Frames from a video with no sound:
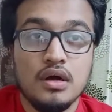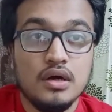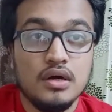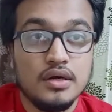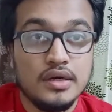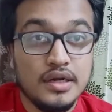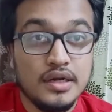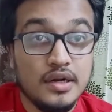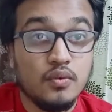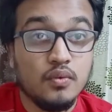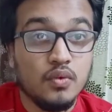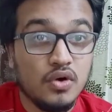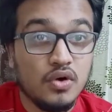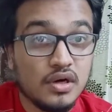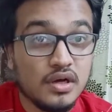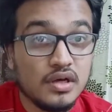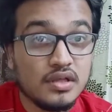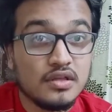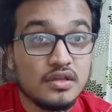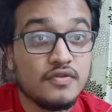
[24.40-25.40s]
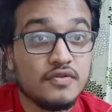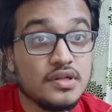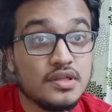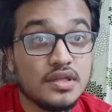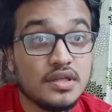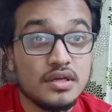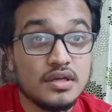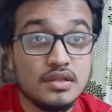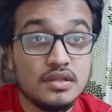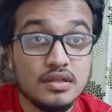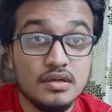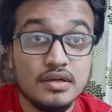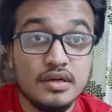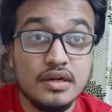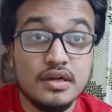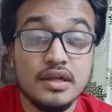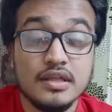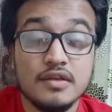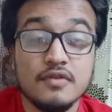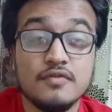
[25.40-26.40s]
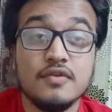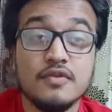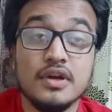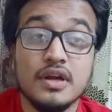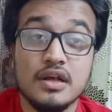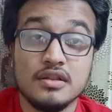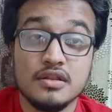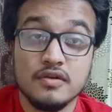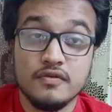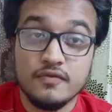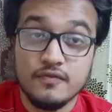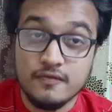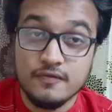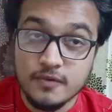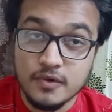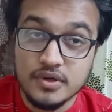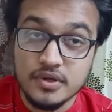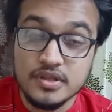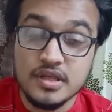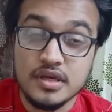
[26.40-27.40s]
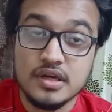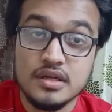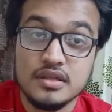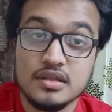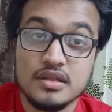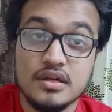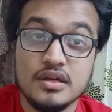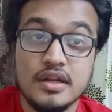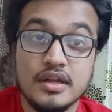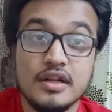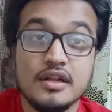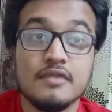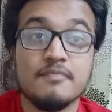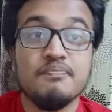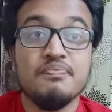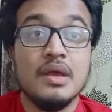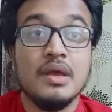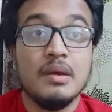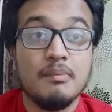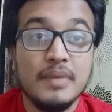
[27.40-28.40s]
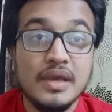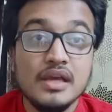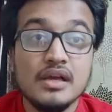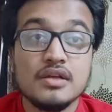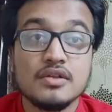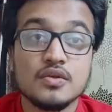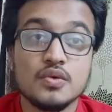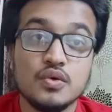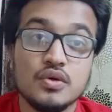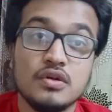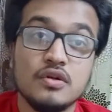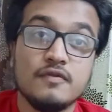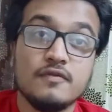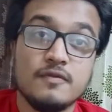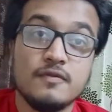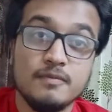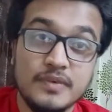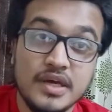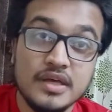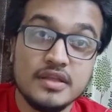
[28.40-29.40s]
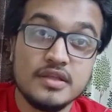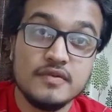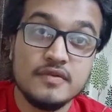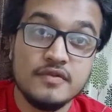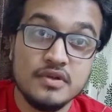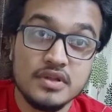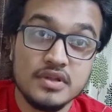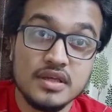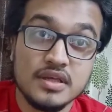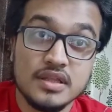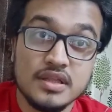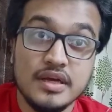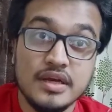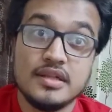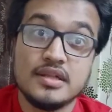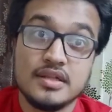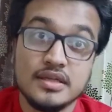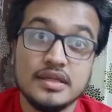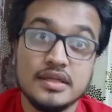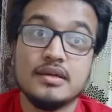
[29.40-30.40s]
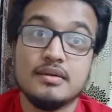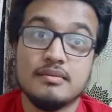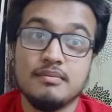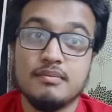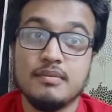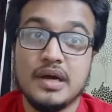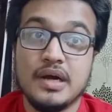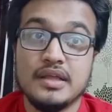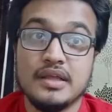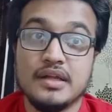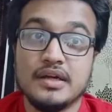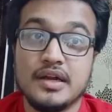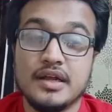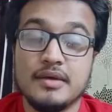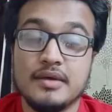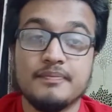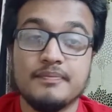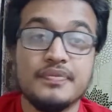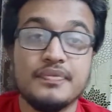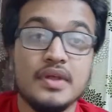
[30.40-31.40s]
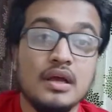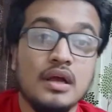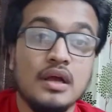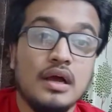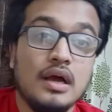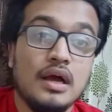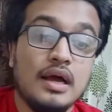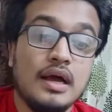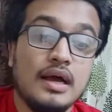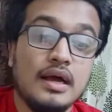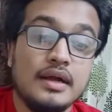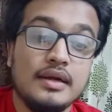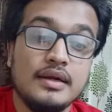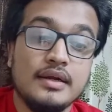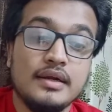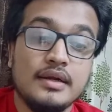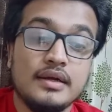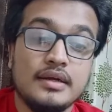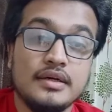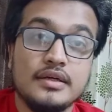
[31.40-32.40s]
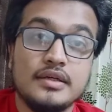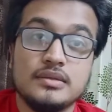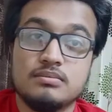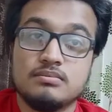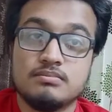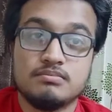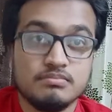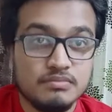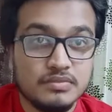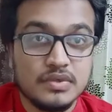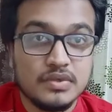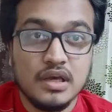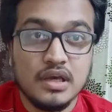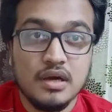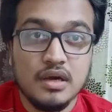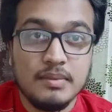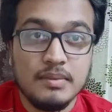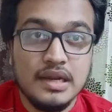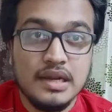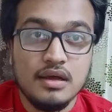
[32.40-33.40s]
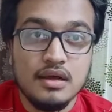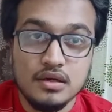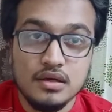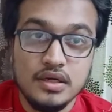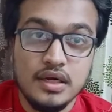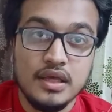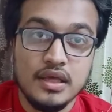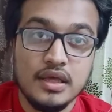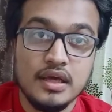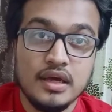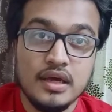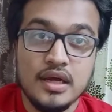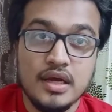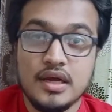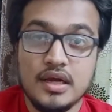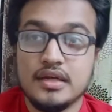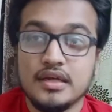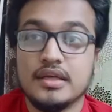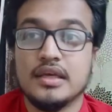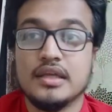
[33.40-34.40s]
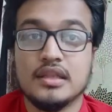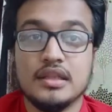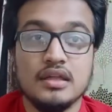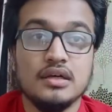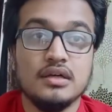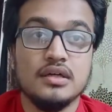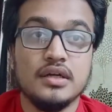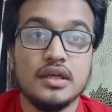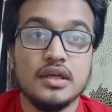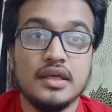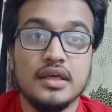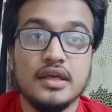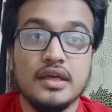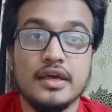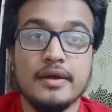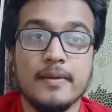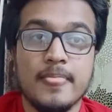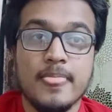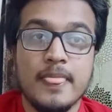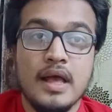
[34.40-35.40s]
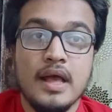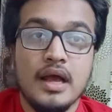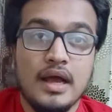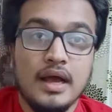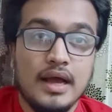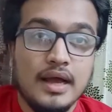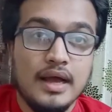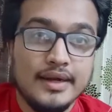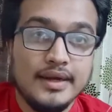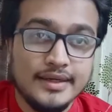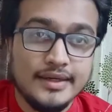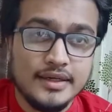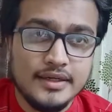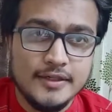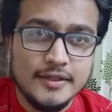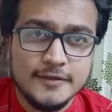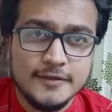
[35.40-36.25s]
did I work as a forensic consultant, as a freelancer forensic consultant, being a student of Bsc Forensic Science by that time, and kya maine earn kiya and kitne earn kiye, and